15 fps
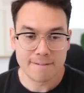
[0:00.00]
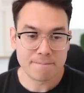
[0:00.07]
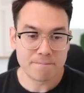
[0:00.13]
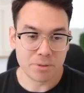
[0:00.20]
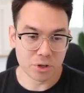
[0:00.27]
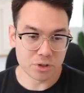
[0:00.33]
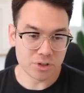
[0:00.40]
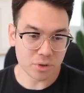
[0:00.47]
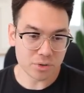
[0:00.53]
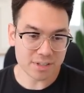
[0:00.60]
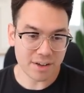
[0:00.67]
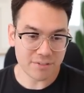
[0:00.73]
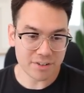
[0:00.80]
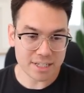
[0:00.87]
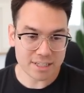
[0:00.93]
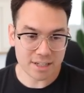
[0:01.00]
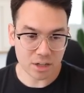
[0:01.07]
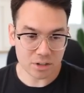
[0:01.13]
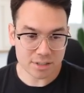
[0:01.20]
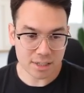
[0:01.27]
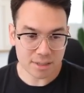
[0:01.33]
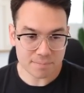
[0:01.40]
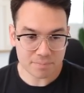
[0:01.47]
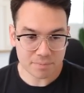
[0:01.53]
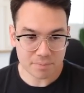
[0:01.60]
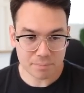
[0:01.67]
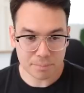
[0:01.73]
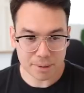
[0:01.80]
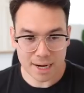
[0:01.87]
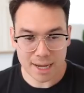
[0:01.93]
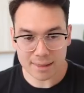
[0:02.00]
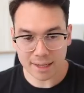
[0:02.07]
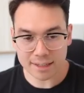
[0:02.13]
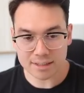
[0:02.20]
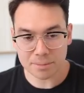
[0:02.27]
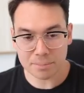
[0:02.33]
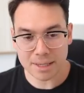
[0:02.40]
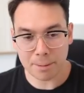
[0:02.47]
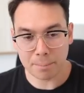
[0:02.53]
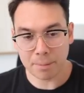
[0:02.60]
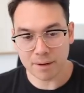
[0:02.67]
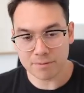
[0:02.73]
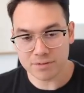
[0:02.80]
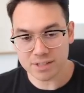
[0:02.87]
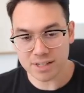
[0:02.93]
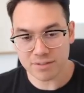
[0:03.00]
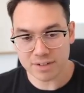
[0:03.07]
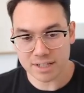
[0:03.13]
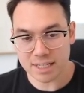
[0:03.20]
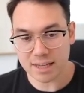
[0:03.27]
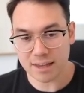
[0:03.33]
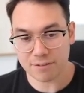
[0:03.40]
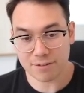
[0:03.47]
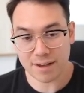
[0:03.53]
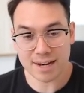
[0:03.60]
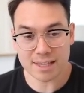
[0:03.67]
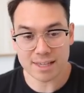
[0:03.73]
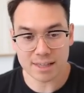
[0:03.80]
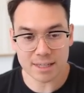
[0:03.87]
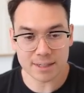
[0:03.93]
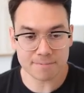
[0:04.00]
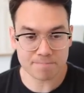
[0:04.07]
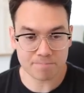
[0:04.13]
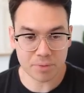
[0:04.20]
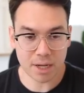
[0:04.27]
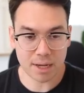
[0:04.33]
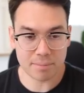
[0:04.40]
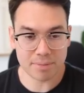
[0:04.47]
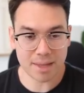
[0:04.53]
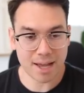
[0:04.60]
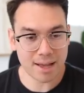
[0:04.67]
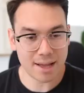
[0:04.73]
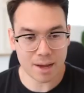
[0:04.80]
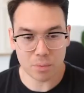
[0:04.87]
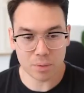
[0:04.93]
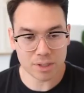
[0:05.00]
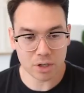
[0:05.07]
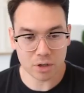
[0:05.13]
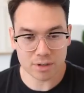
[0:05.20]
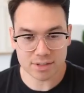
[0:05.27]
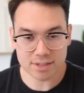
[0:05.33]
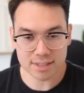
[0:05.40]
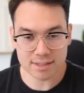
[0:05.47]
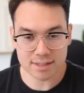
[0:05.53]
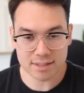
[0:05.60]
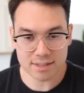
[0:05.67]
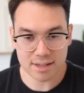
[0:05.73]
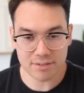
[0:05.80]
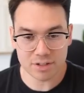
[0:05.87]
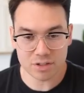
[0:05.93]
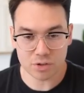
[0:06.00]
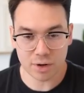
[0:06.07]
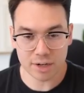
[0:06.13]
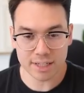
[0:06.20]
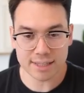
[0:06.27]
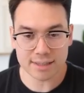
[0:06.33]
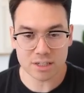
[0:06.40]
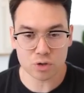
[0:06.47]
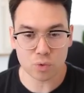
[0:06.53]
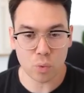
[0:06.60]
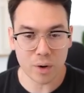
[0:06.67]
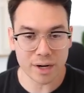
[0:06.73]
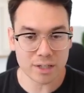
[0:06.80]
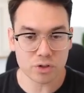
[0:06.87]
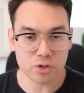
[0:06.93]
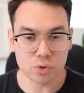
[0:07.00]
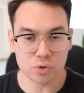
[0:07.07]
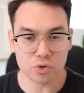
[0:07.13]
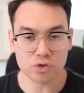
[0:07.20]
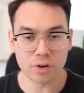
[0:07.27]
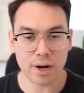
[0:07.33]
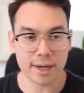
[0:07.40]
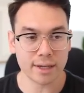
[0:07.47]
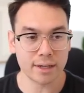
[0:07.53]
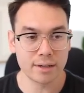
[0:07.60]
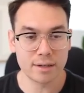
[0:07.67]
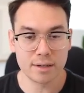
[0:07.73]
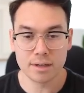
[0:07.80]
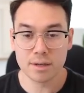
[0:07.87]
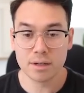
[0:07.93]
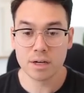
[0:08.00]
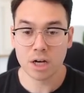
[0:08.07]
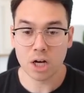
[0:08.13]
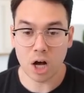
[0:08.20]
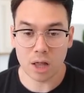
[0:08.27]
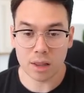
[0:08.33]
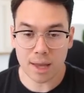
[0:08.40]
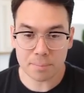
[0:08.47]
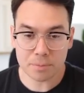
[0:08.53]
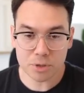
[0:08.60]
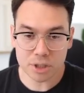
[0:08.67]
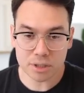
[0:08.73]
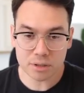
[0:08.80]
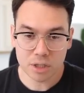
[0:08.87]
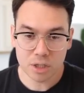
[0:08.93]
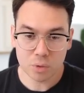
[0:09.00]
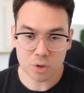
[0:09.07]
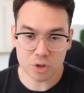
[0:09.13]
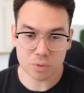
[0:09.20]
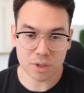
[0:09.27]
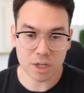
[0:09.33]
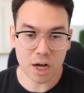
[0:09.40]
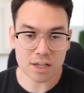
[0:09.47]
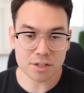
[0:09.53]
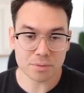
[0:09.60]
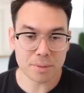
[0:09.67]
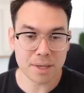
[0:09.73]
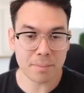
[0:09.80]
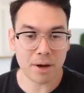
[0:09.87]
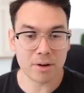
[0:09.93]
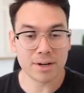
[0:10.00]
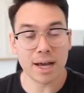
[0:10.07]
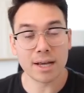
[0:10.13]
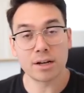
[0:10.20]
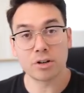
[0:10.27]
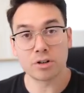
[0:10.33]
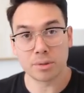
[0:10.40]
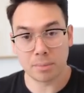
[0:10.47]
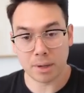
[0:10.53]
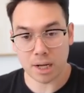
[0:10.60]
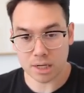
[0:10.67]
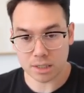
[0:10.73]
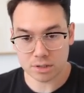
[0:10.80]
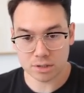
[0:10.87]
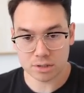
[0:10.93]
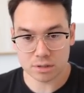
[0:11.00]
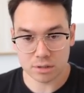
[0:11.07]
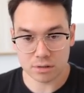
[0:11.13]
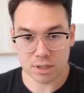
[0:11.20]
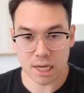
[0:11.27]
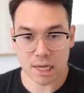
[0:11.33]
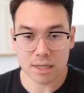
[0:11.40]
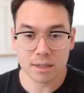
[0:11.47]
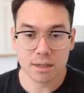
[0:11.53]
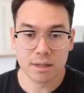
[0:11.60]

there's no 70 delta, but I like to be above 70, if anything. I wouldn't go to 67. So I'd get the 22 strike call option, which would cost me about $900, okay?